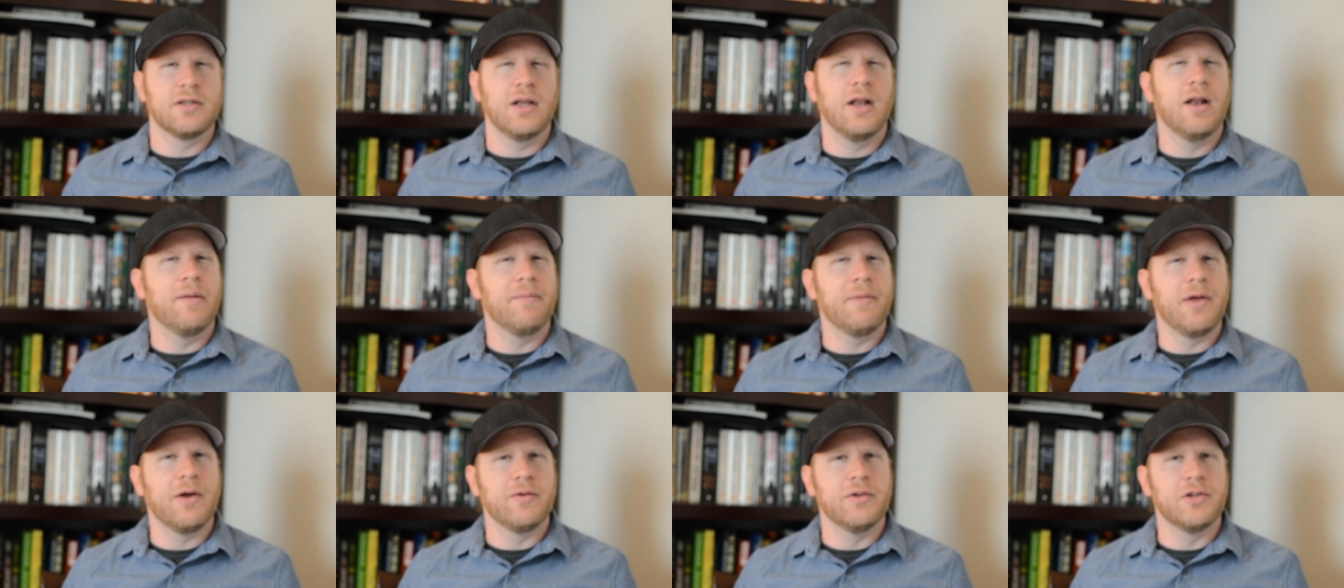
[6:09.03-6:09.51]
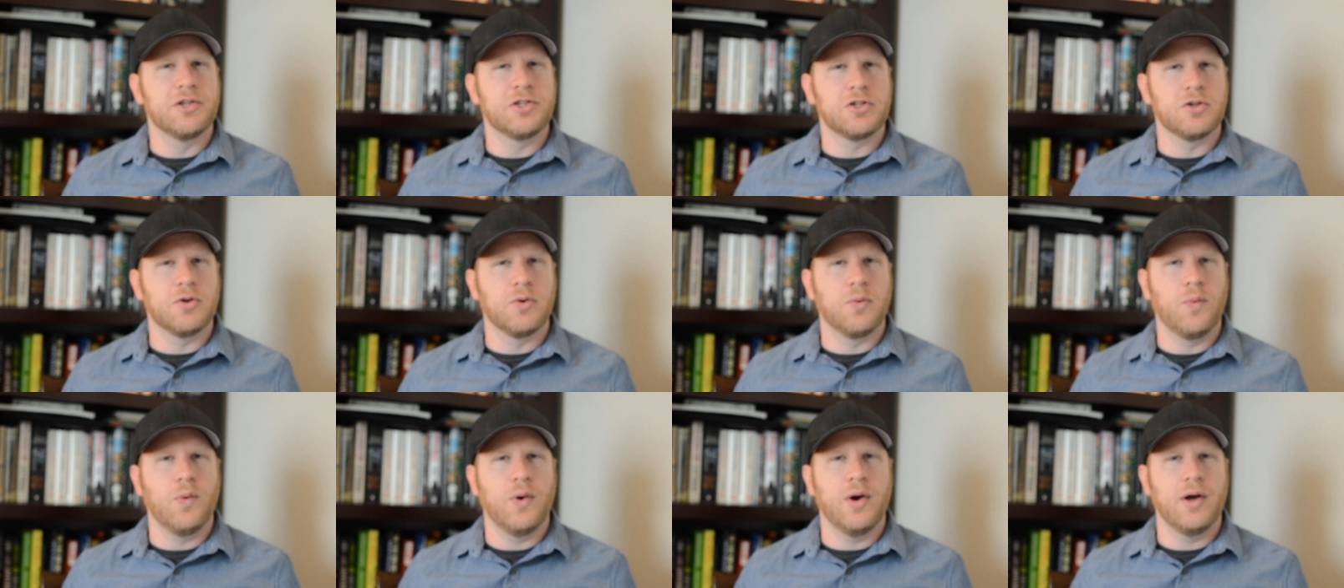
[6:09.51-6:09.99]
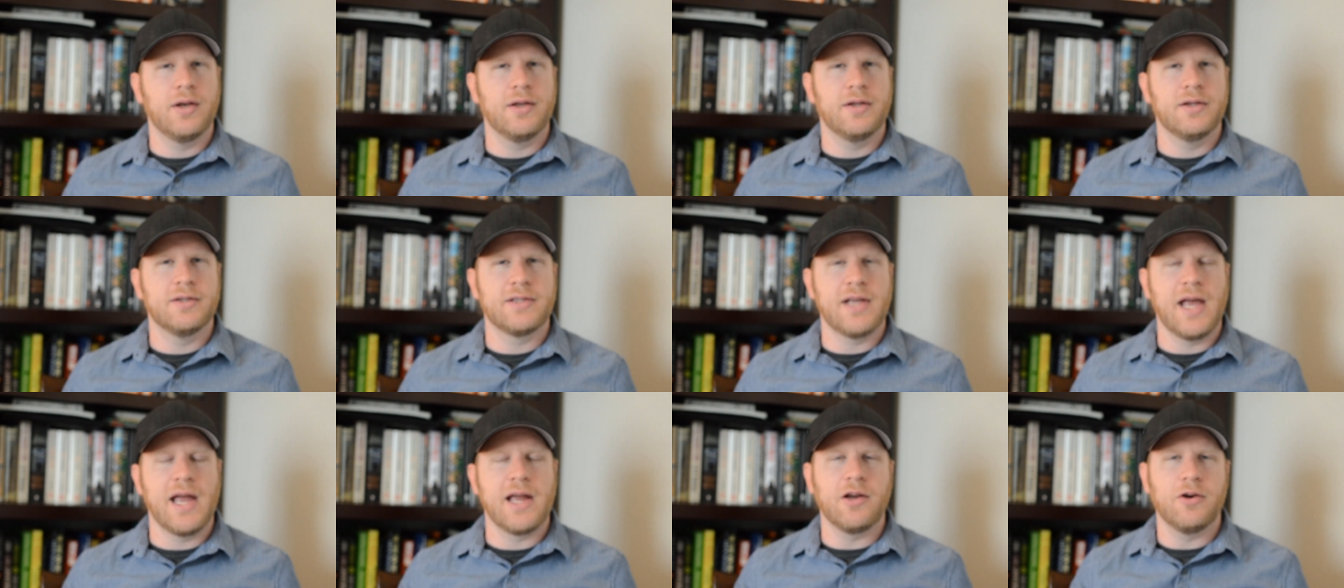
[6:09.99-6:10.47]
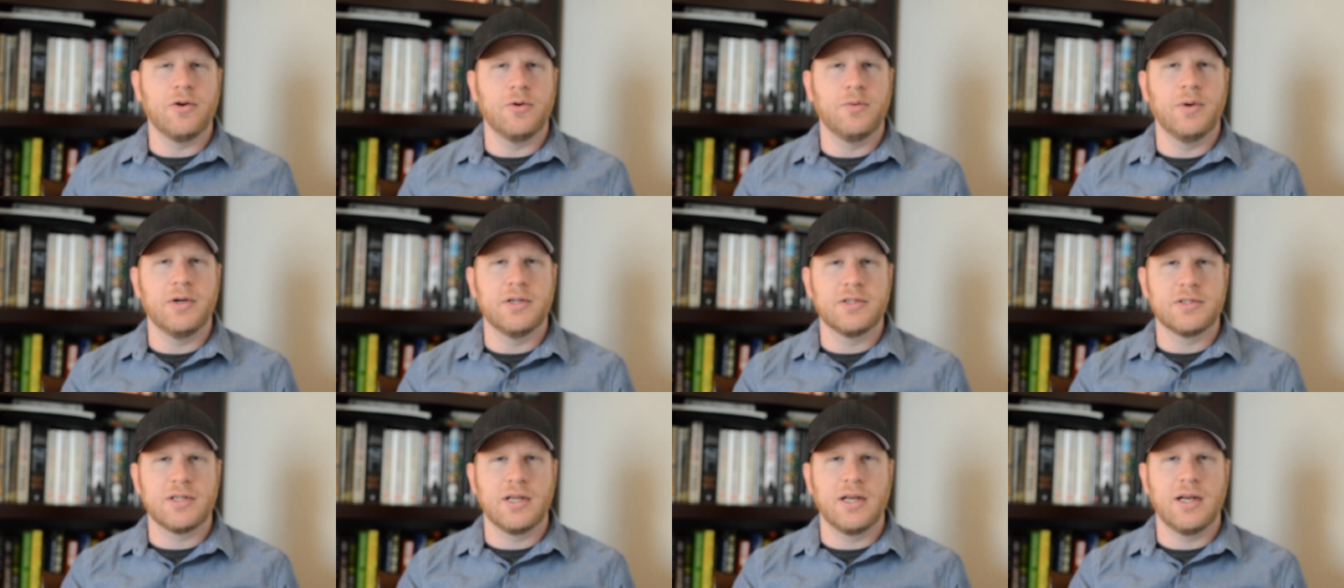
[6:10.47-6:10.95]
And I'm not really sure what his angle
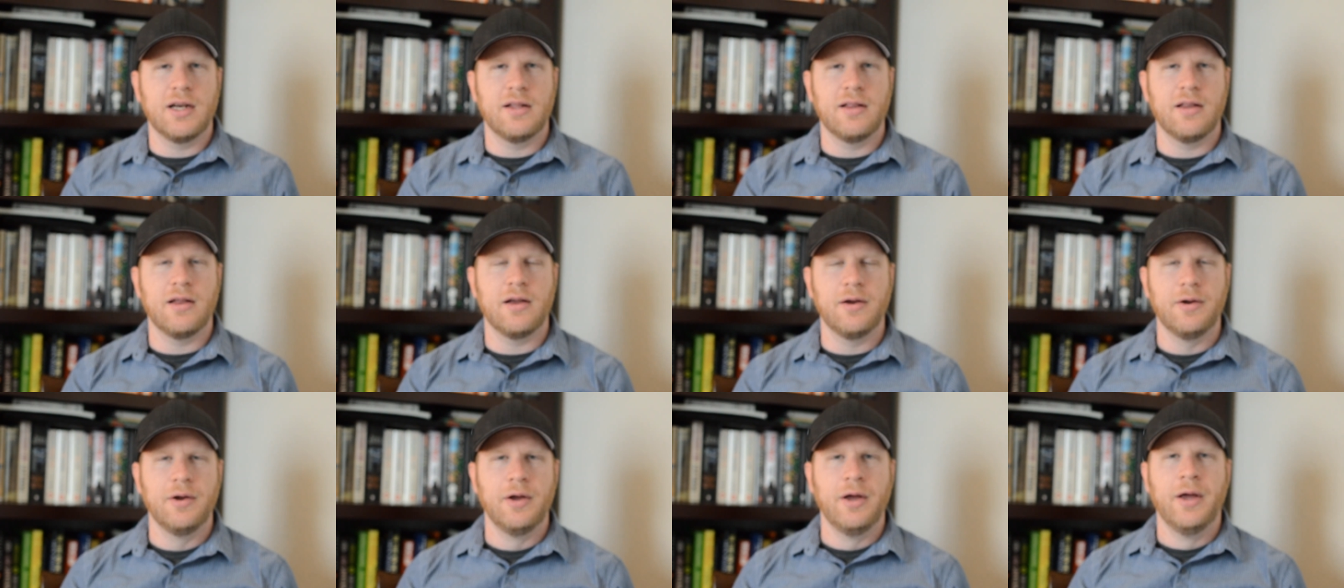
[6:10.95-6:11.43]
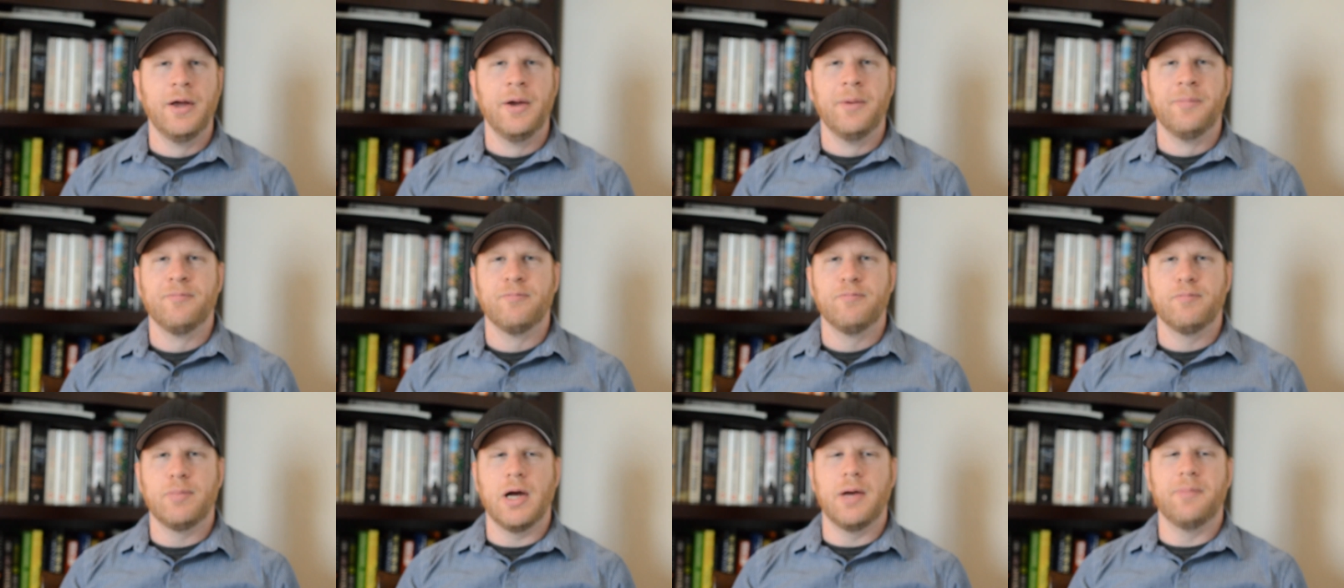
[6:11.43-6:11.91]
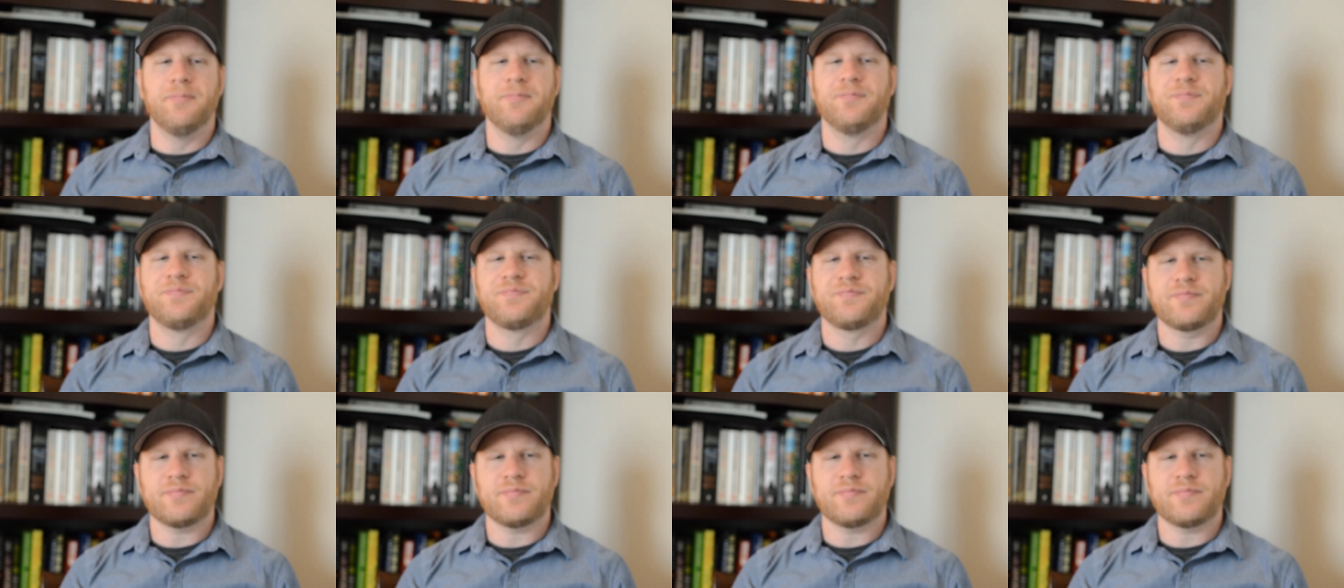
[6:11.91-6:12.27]
was to get in there, but